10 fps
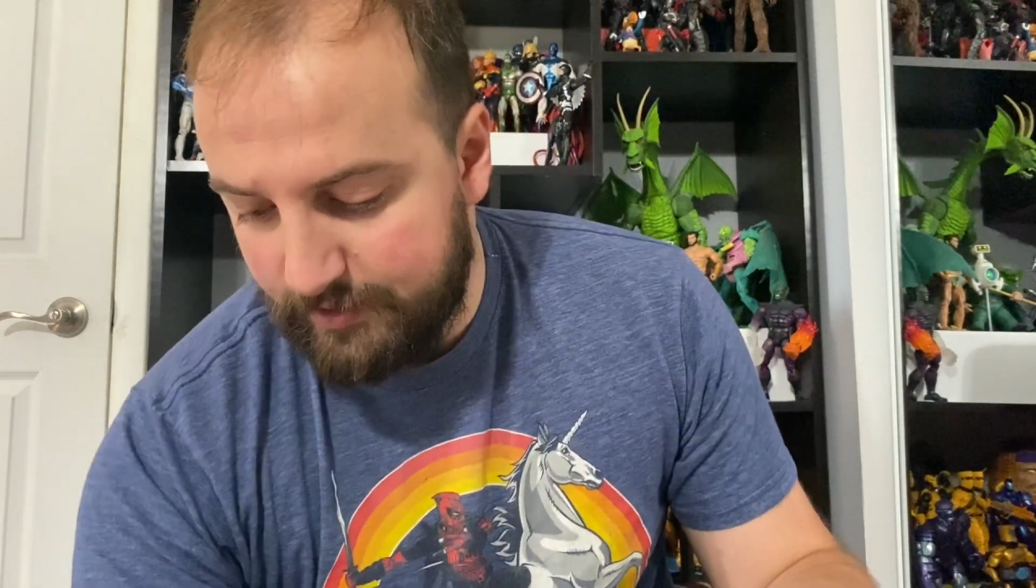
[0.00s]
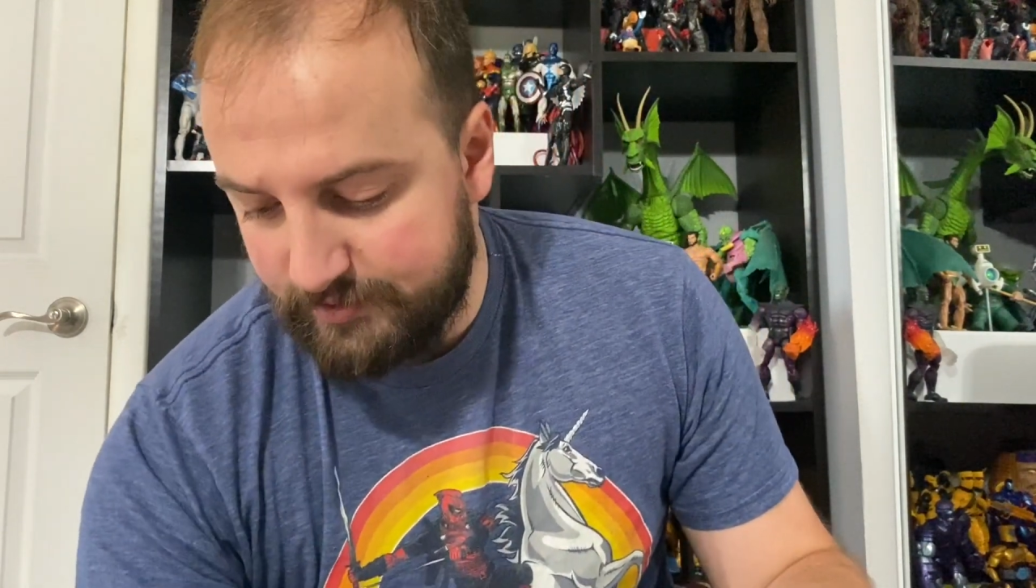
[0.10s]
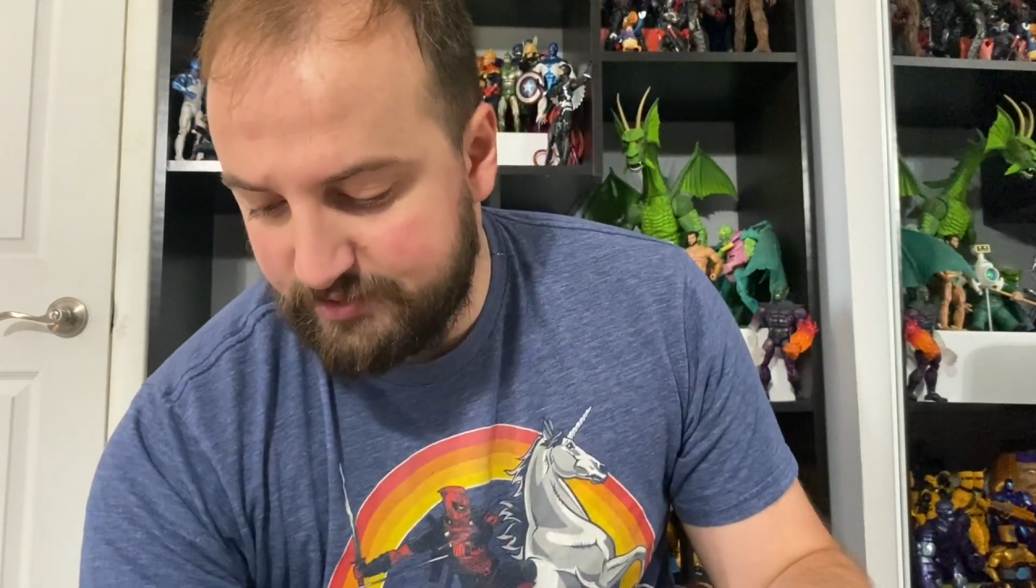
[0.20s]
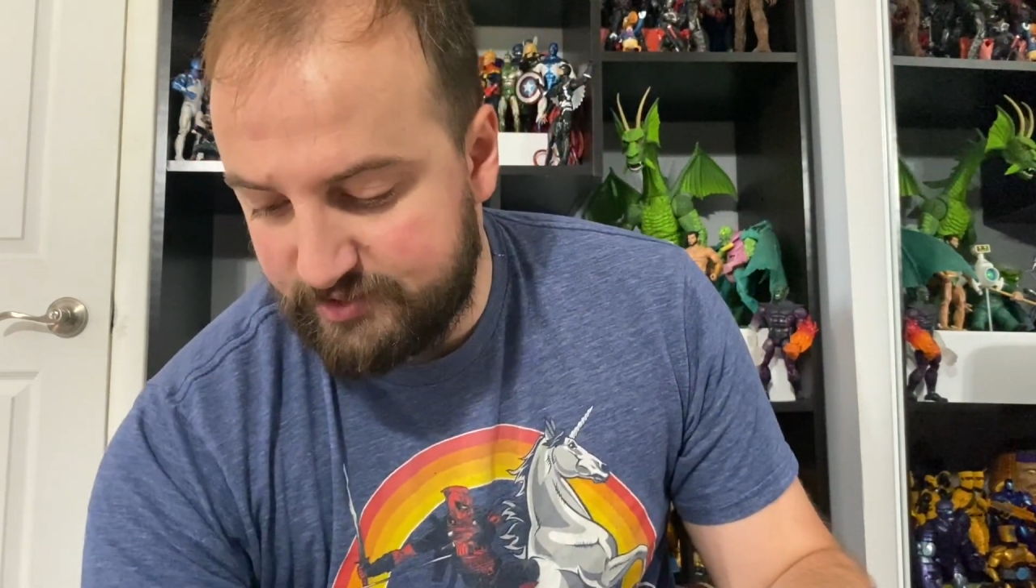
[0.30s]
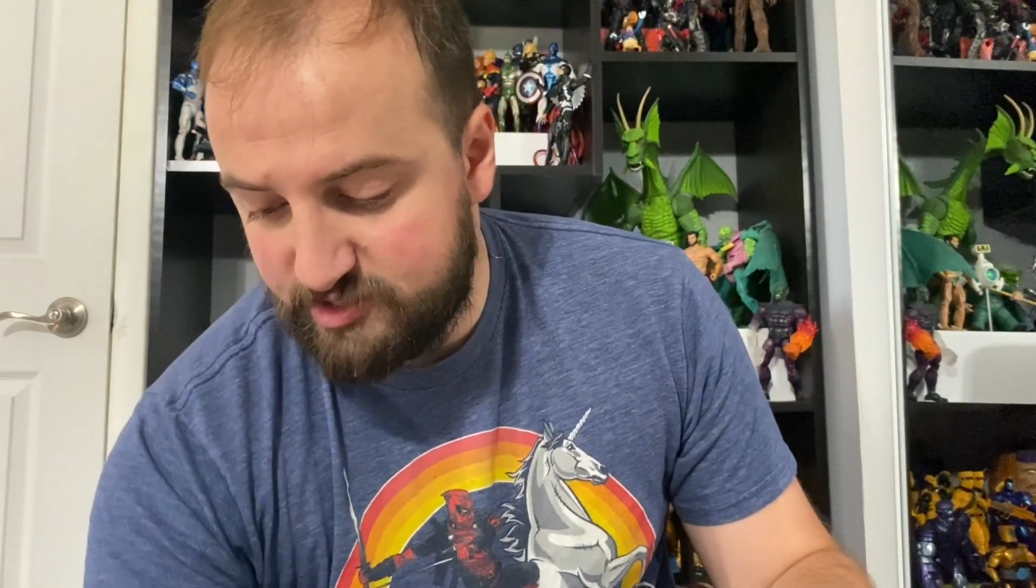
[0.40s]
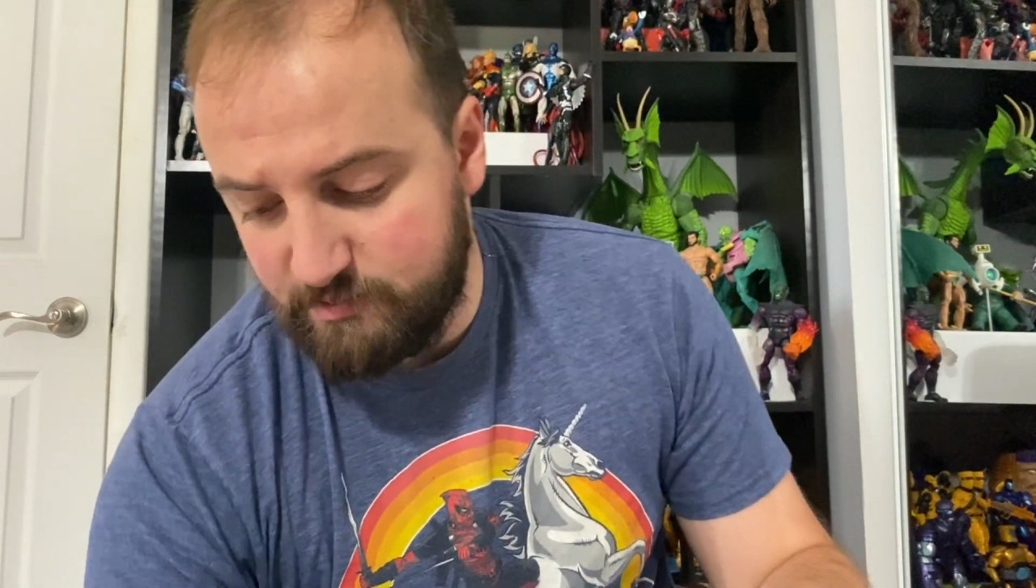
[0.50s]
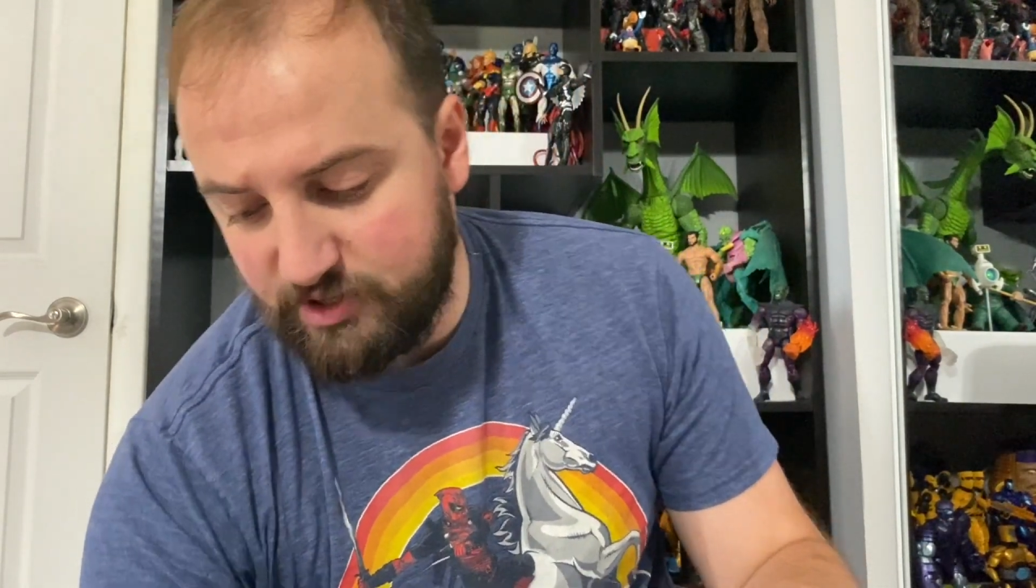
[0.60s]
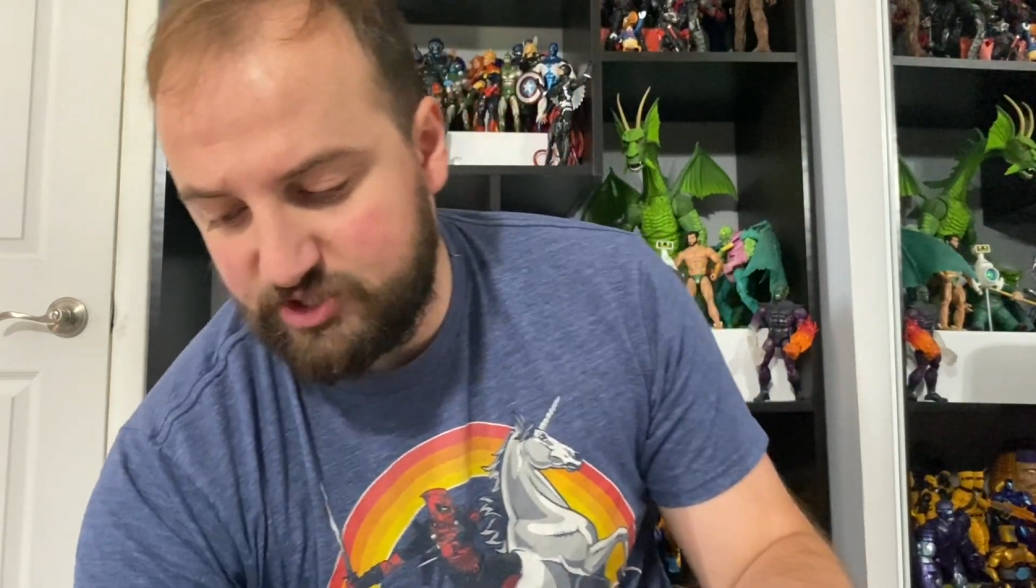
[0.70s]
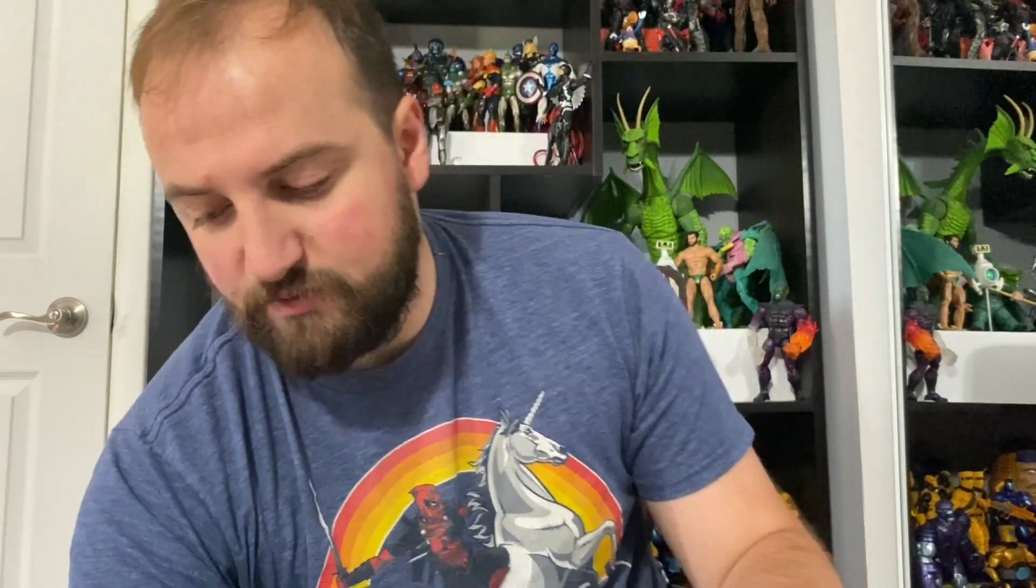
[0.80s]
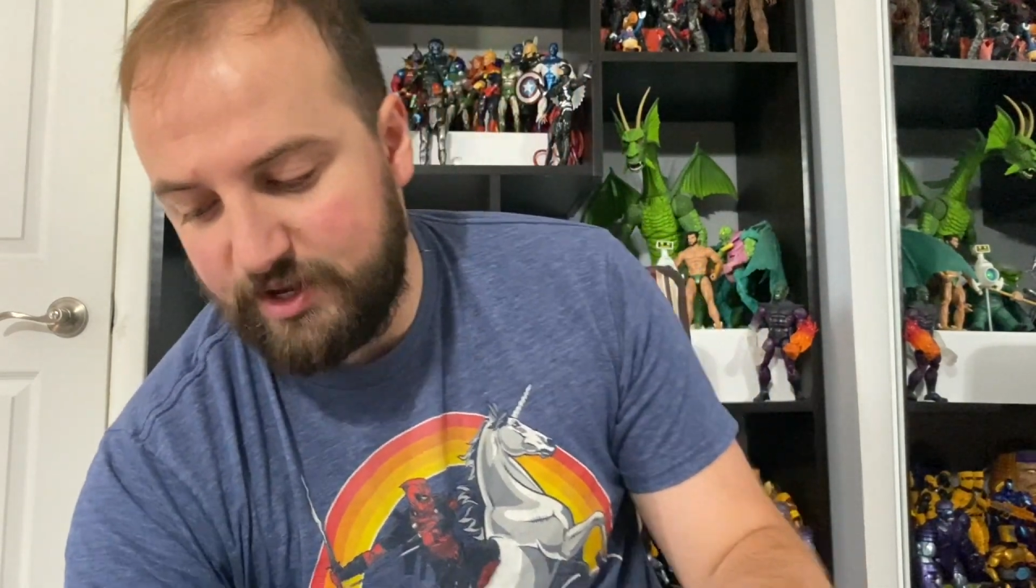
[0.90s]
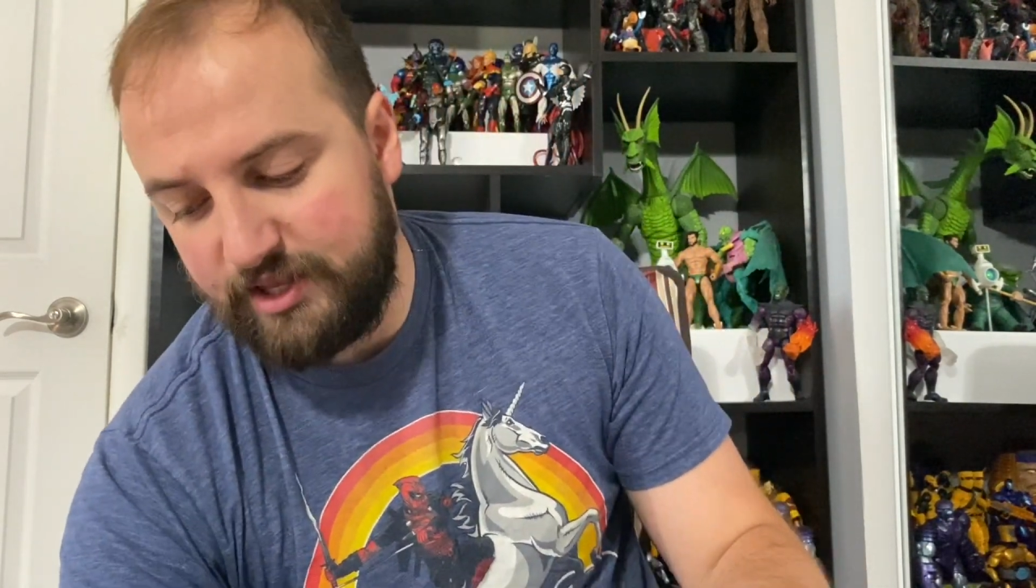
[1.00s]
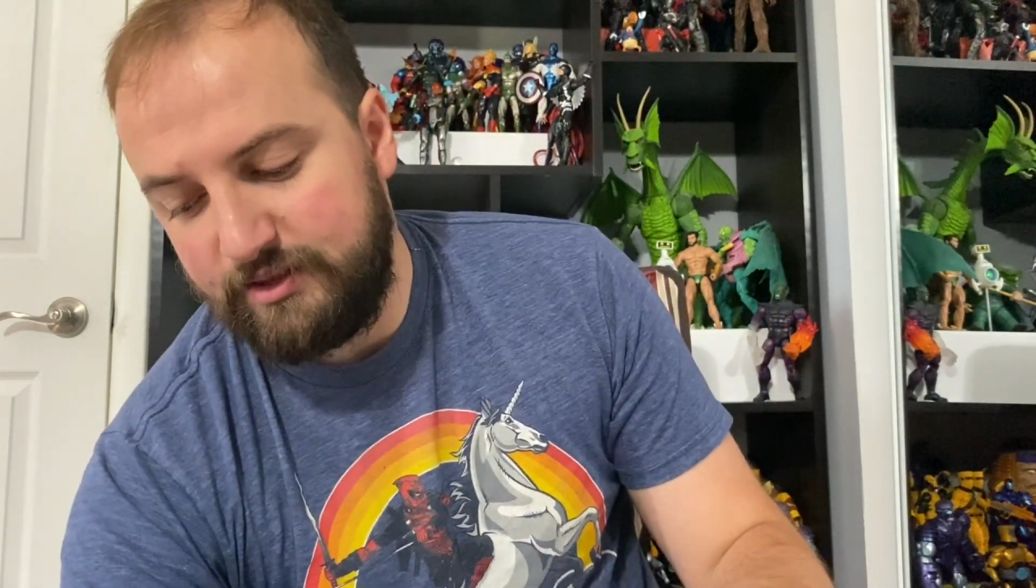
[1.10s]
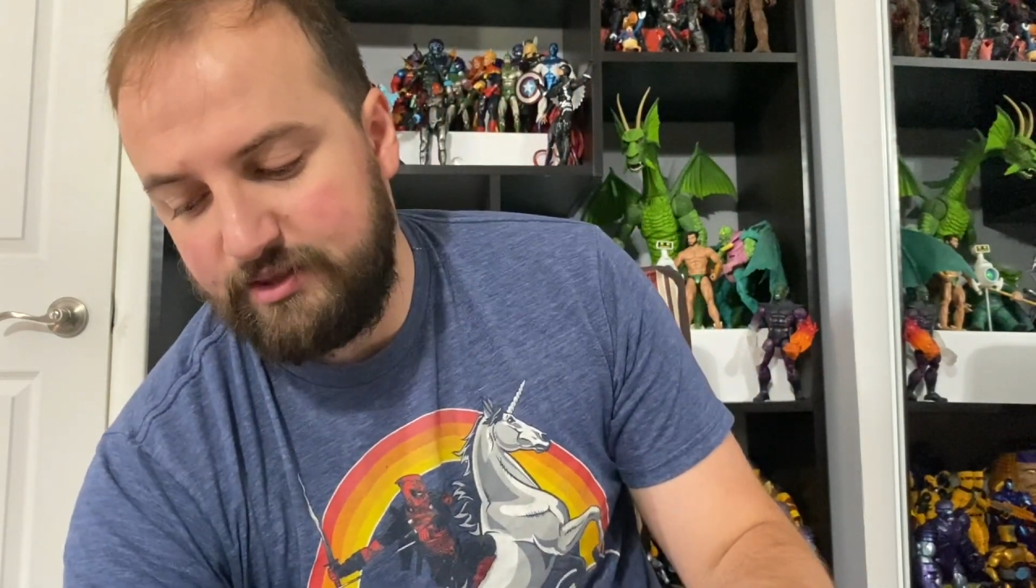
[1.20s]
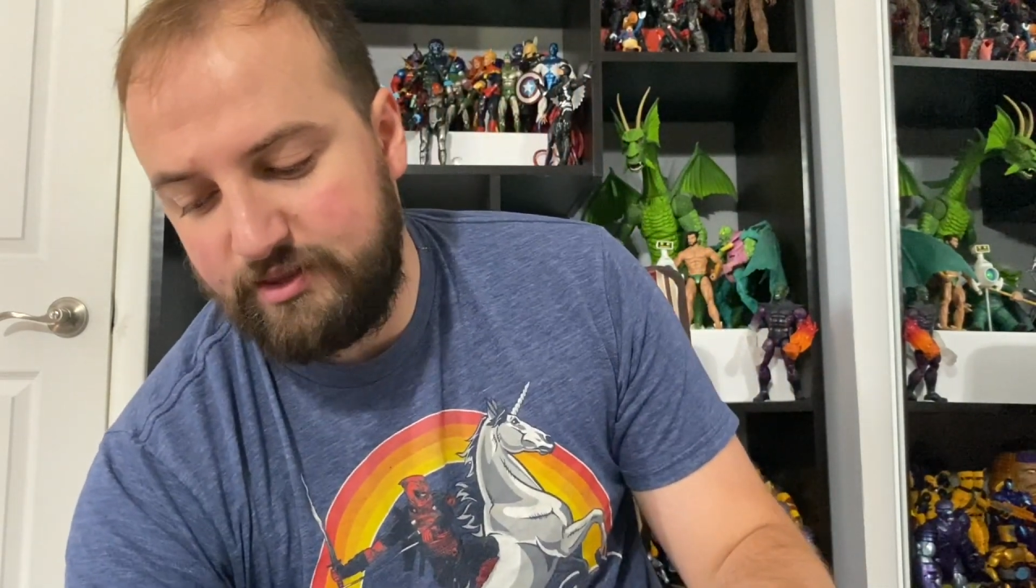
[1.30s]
similar to what